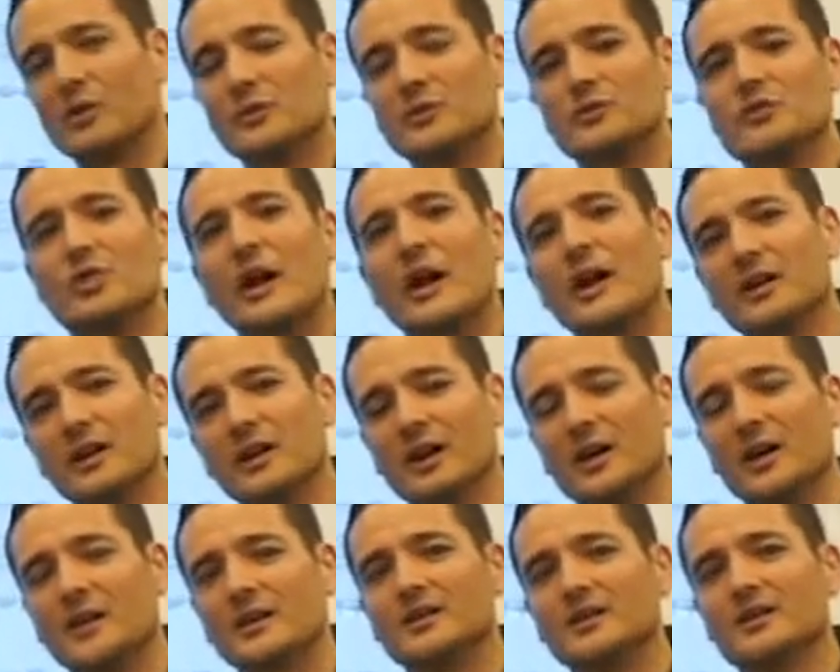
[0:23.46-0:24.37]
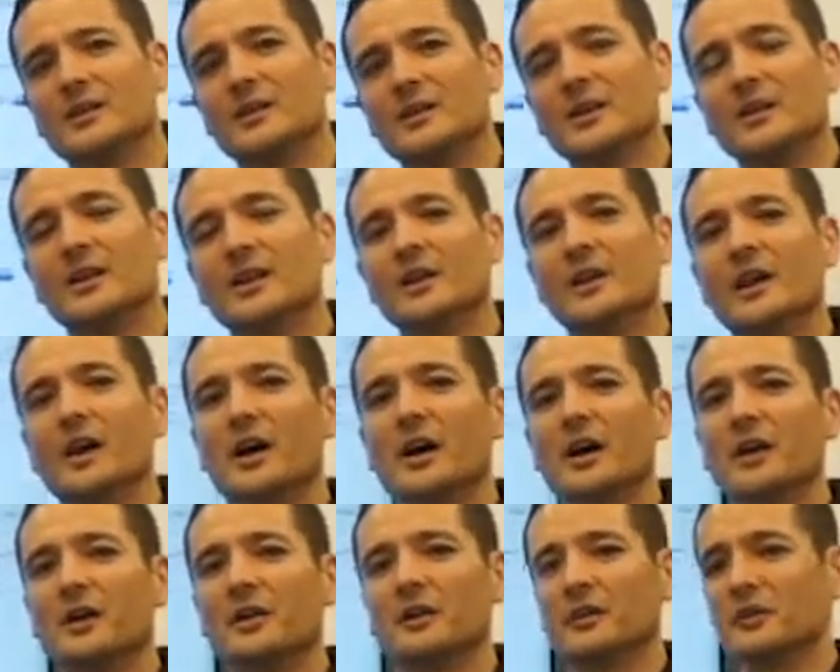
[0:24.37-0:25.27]
the dry con.
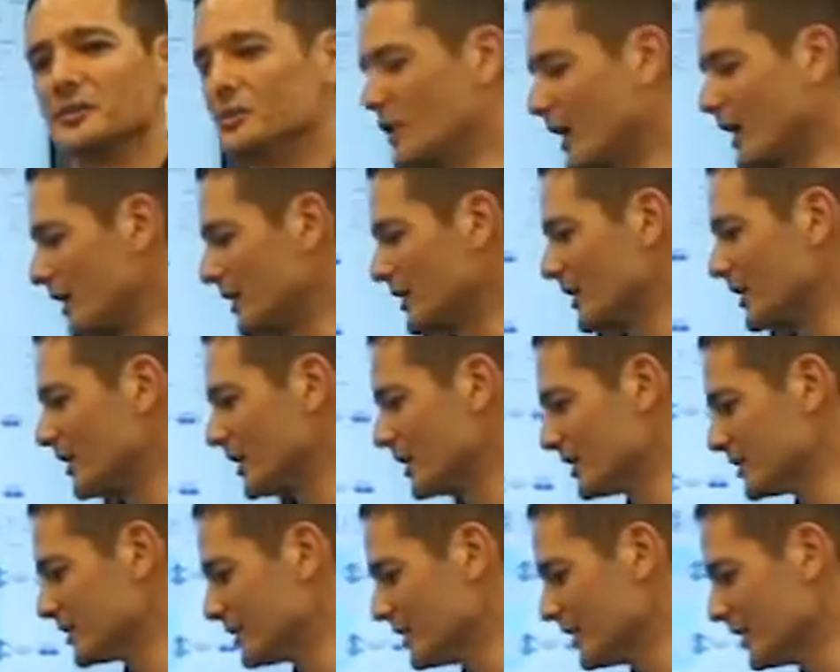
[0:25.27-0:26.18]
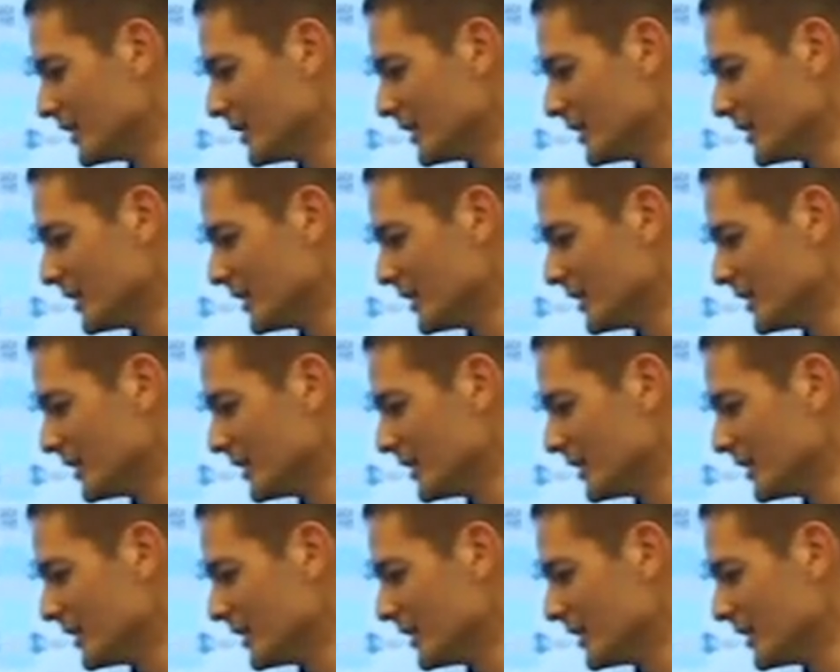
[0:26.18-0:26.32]
The dry con